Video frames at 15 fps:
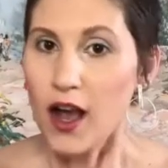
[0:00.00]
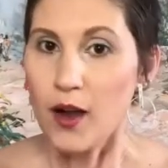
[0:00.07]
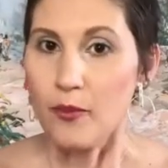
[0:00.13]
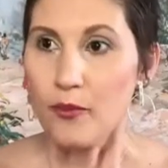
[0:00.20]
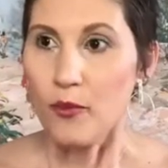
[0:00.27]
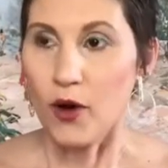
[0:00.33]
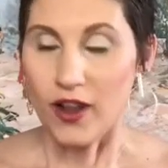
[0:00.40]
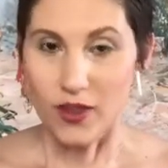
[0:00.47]

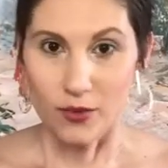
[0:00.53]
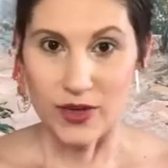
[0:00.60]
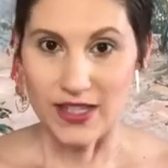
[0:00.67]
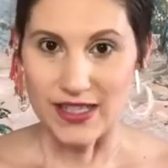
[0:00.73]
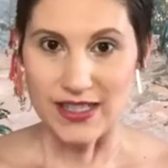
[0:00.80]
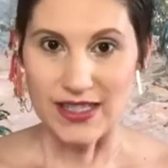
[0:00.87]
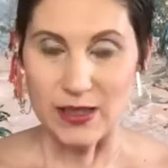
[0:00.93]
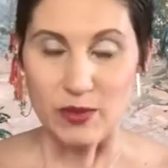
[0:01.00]
One of the
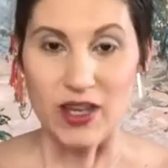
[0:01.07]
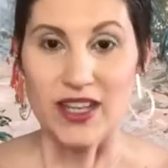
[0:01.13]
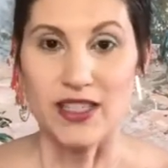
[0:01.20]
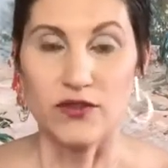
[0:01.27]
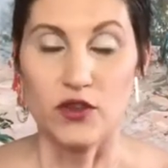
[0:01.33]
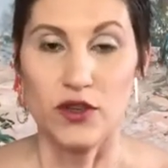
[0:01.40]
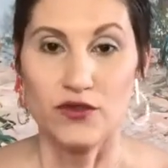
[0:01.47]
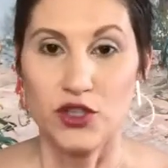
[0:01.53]
reasons is because if
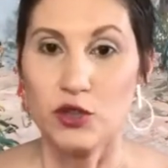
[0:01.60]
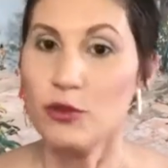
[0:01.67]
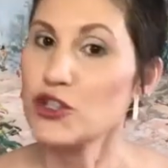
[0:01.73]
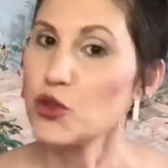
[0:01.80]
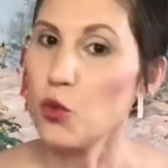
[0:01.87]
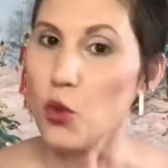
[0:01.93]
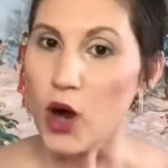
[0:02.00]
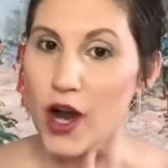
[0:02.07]
you have too much
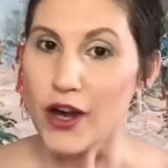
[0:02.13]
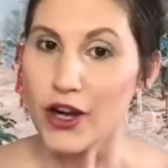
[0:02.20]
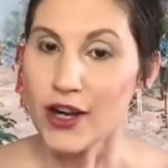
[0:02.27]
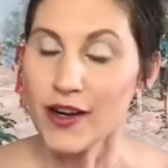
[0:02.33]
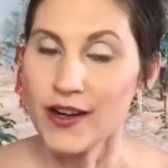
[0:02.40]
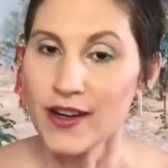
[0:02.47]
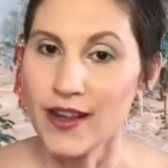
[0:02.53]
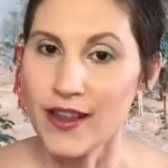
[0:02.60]
water,
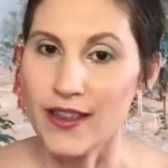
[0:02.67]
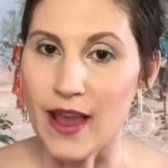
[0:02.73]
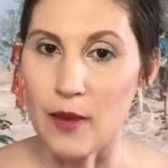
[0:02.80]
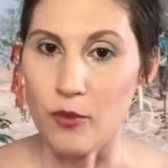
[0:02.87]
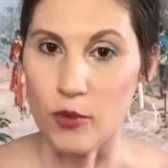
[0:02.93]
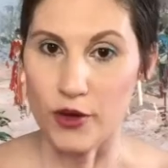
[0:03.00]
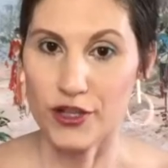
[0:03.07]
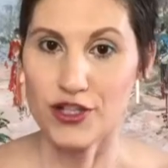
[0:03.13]
that
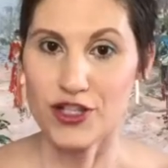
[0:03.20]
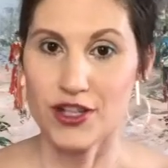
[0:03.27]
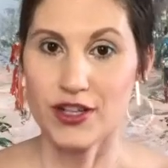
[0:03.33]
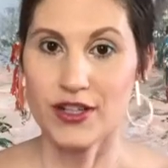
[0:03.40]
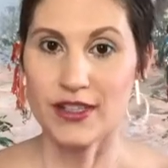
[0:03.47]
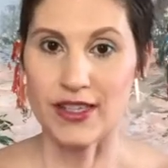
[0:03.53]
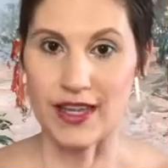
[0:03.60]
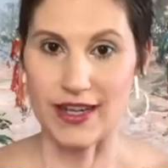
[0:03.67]
moisture is
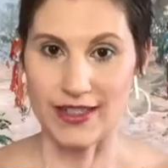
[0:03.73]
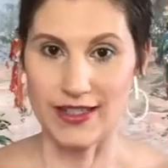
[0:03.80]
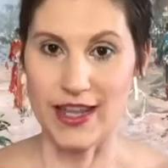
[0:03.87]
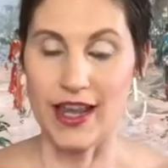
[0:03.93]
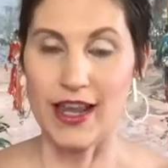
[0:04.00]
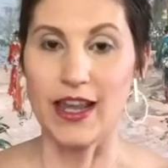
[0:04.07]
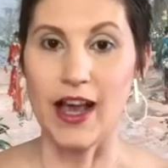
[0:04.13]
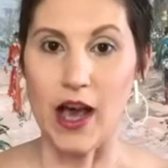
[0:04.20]
going to
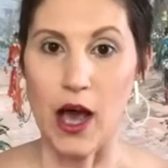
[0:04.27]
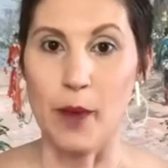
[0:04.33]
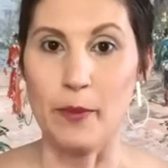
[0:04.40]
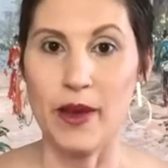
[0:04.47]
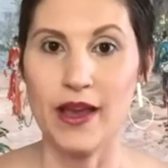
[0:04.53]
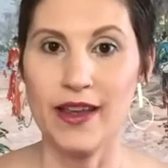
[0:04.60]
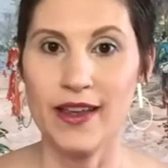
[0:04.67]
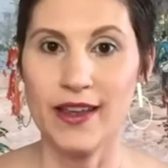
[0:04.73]
take up
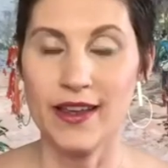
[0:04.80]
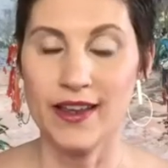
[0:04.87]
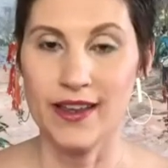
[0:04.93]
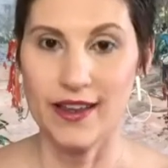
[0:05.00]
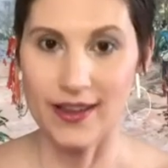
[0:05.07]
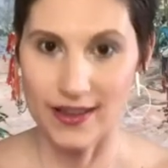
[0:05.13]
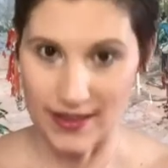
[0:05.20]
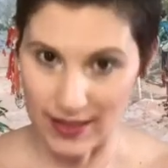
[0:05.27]

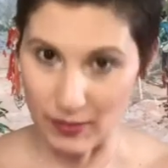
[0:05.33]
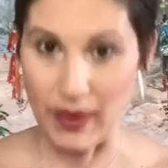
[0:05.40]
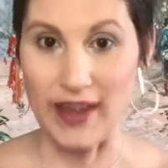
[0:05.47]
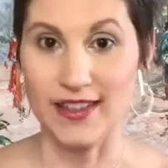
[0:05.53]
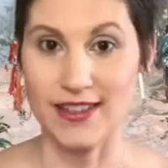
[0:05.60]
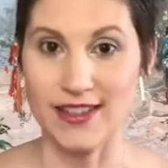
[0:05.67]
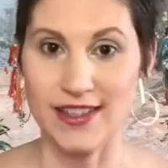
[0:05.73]
space.